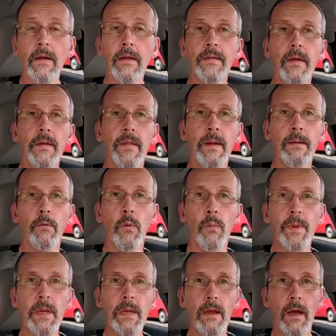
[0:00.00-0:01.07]
that there will
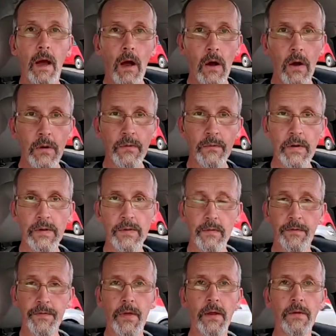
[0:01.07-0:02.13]
be hundreds
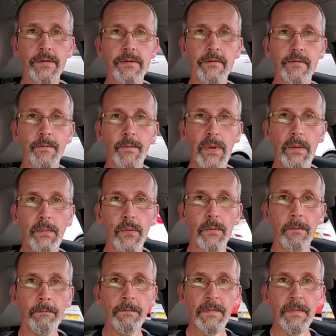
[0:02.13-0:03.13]
of thousands of people.